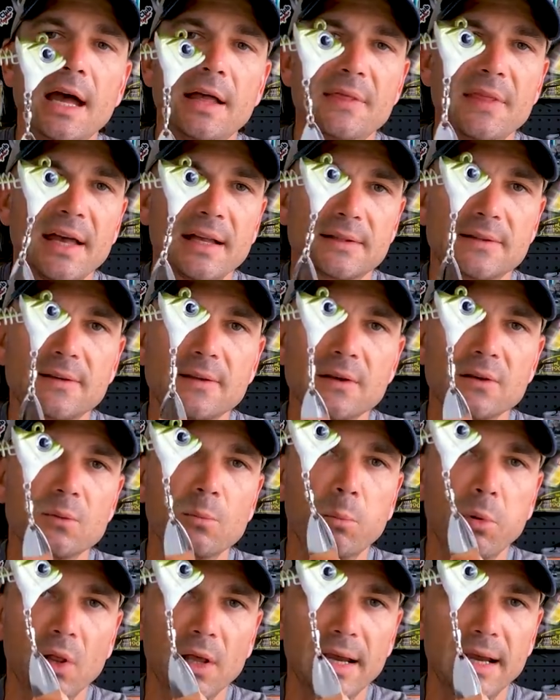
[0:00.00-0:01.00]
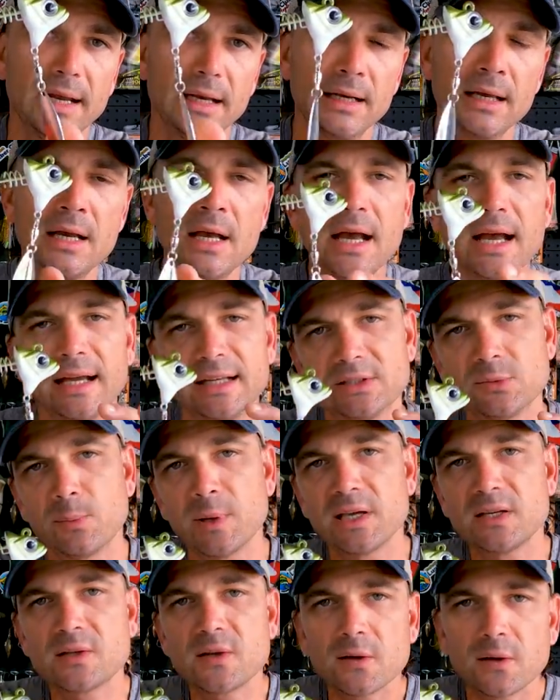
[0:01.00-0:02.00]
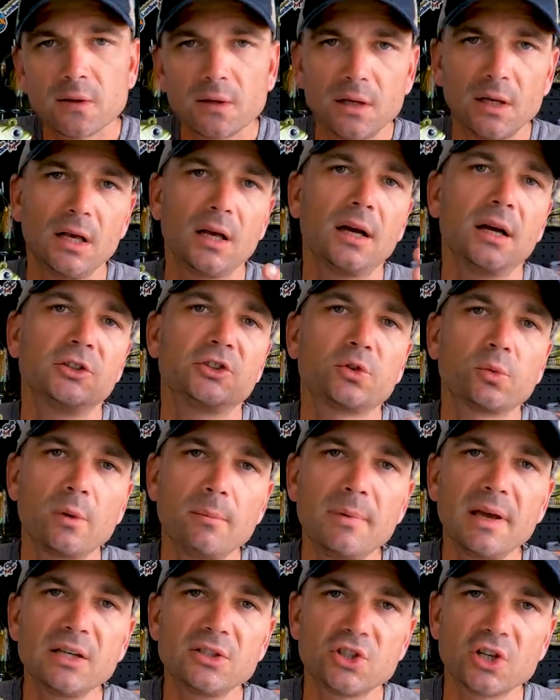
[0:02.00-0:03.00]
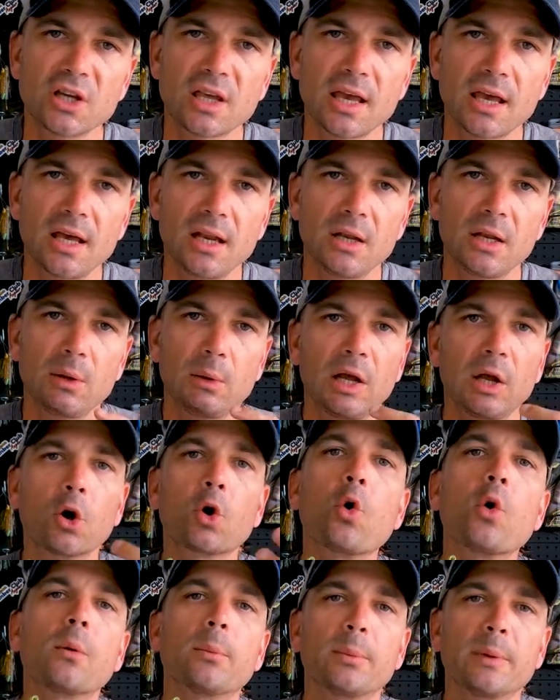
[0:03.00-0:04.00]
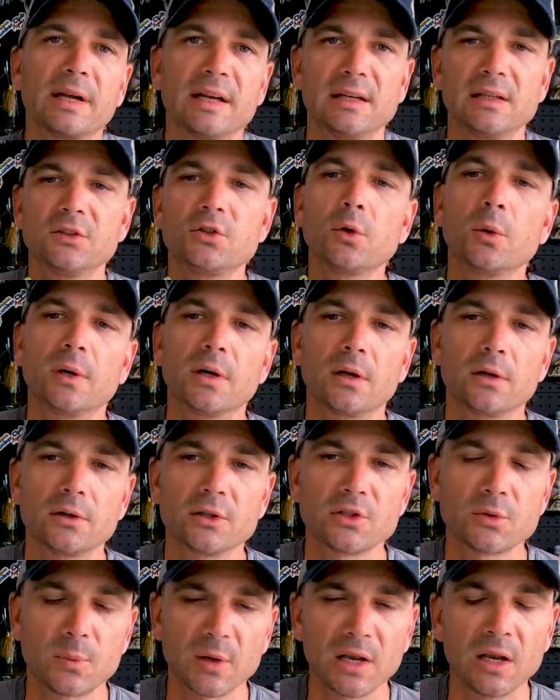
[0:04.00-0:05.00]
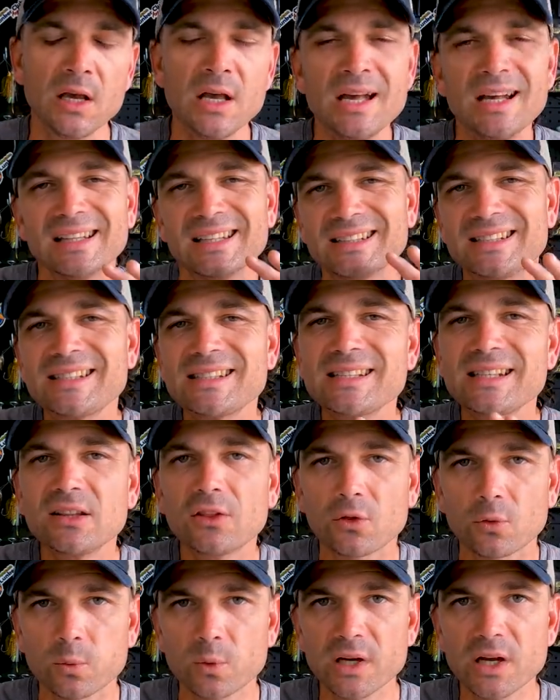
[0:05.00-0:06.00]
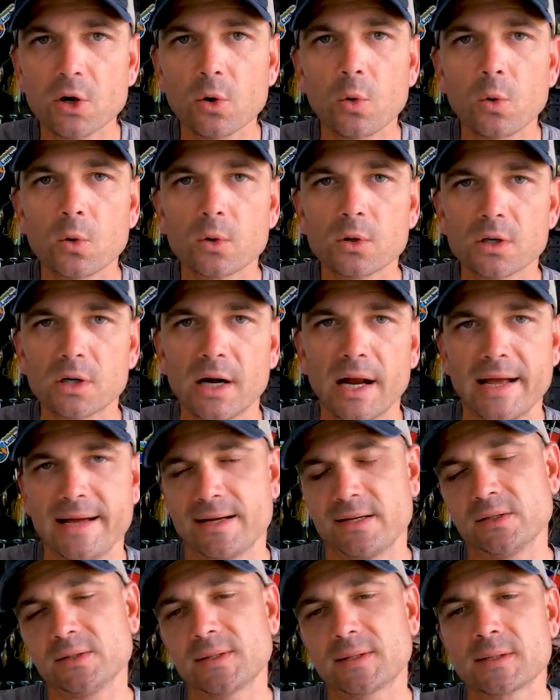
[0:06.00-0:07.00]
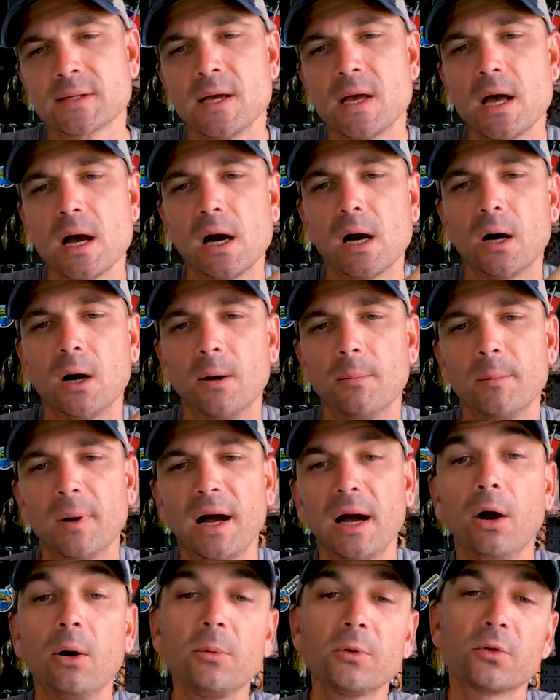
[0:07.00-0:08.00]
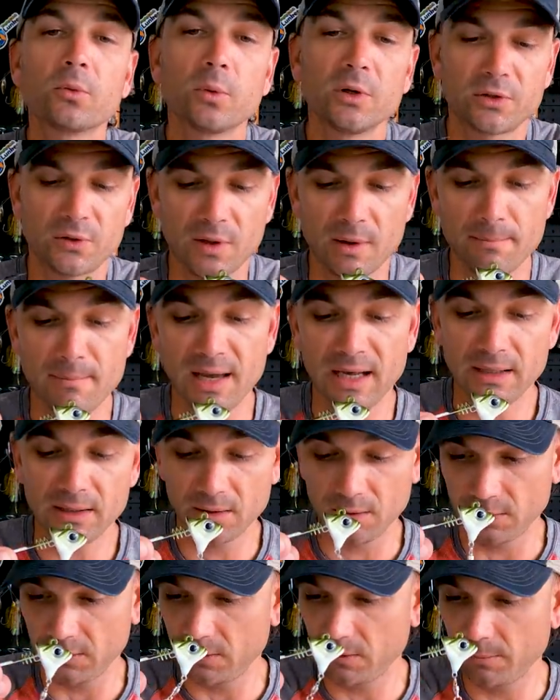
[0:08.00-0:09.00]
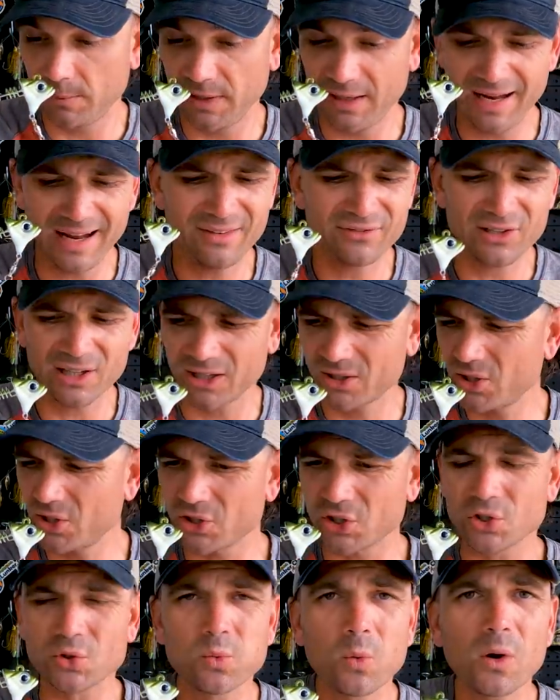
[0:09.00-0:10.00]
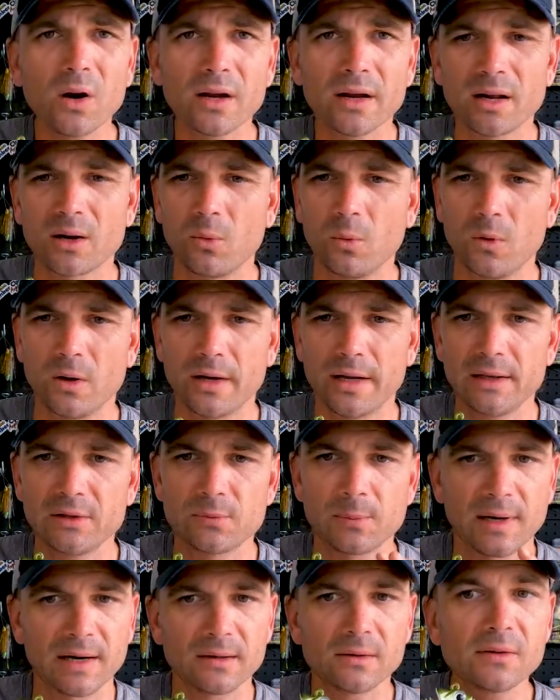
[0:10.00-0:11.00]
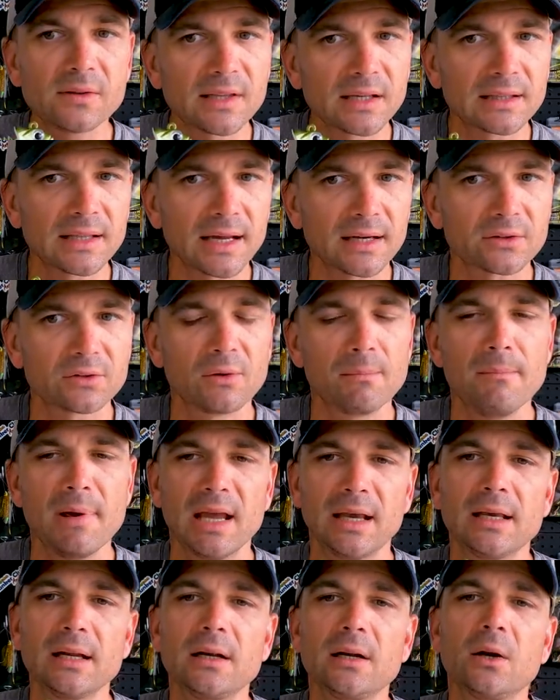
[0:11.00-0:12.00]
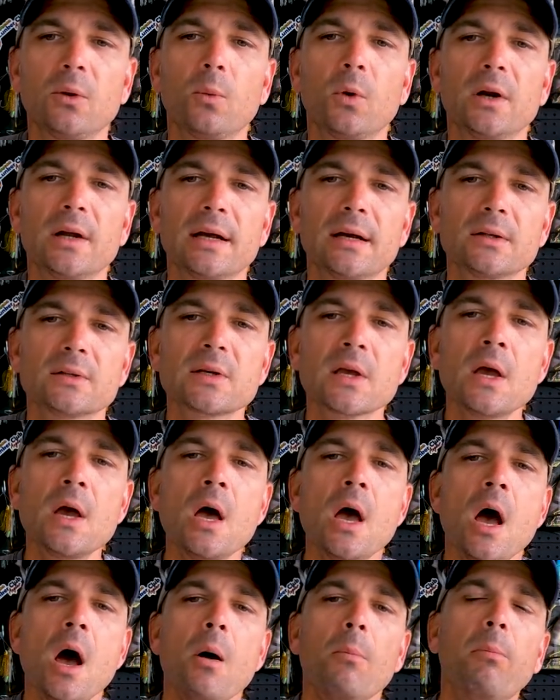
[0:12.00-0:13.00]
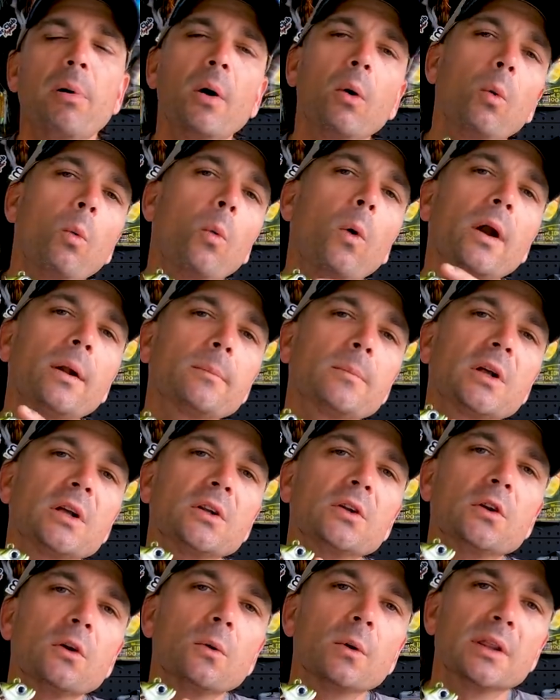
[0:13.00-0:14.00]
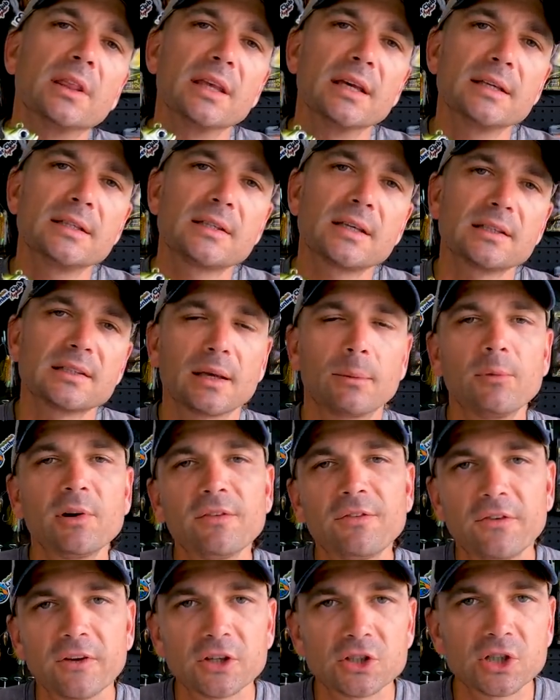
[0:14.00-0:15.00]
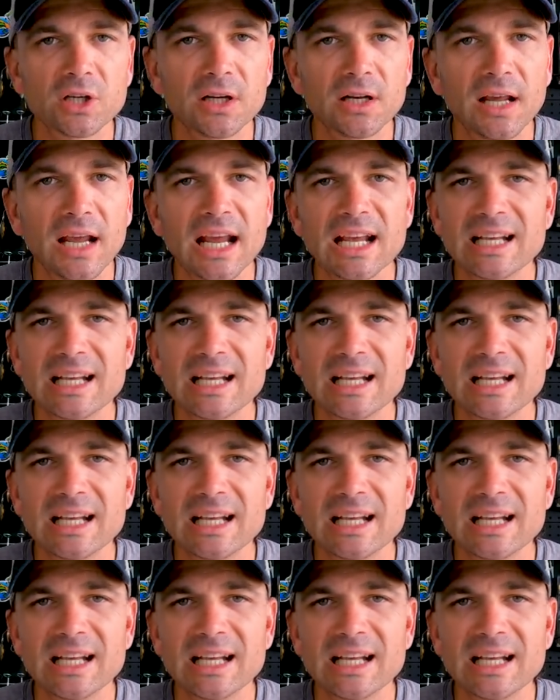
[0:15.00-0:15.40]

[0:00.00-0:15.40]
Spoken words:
and that's this blade. It's basically a swim bait jig head incorporated into an underspin. This is in 3/4 ounce. I almost wish they made it a little bit heavier. I could have swore I got a 1 ounce, but I don't think they actually make it in a 1 ounce. But what I'm gonna do with this is I'm gonna fish it